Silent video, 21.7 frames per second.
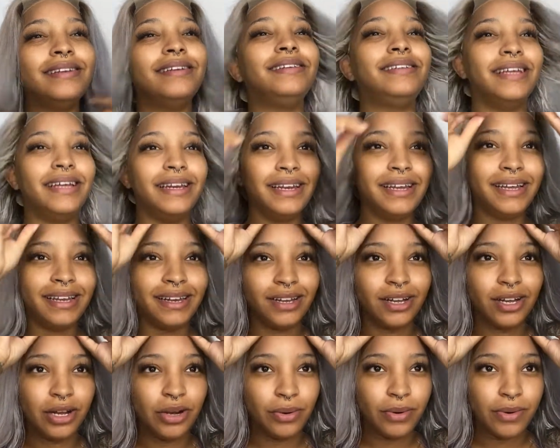
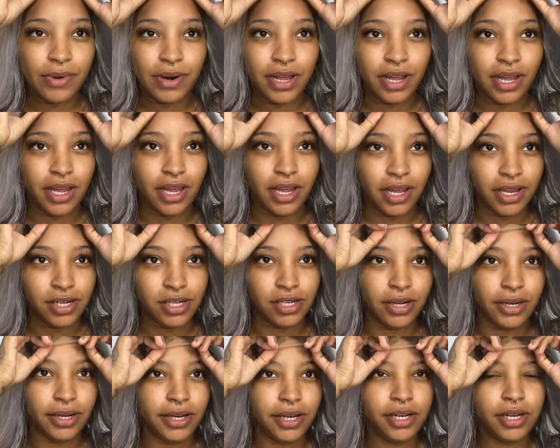didn't go on ahead and
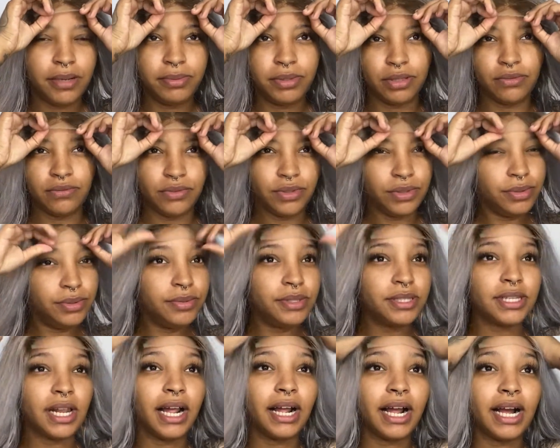darken up the
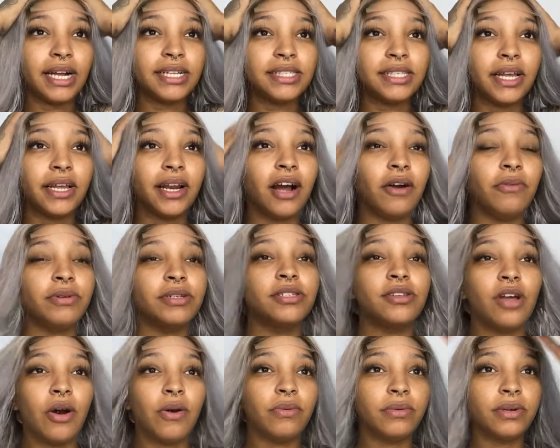roots like I said I was
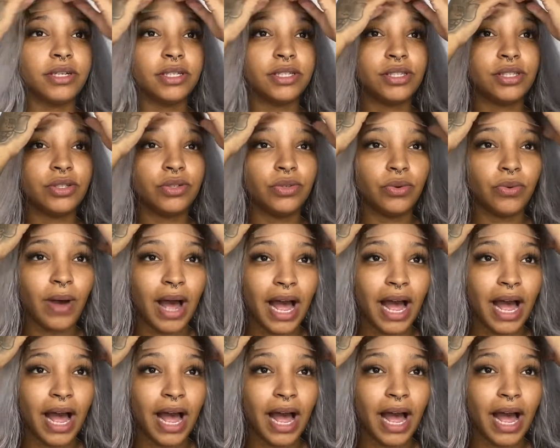going to.